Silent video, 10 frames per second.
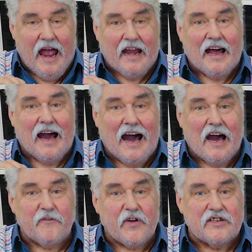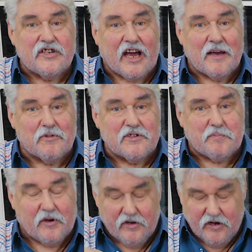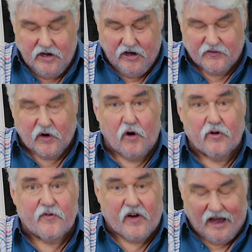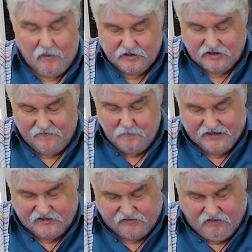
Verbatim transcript: and half a tablespoon of corn flour, which I've mixed